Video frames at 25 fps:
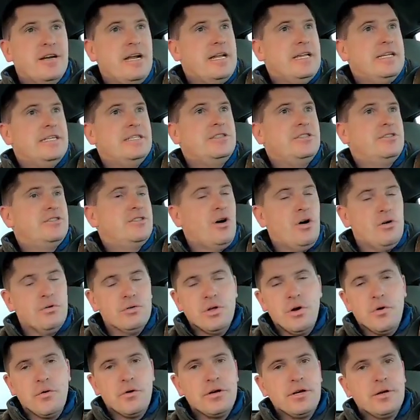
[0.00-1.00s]
And don't
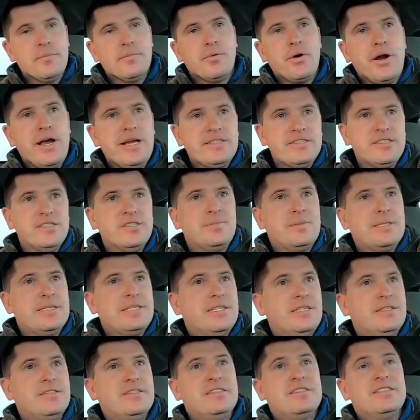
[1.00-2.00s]
lower your prices, because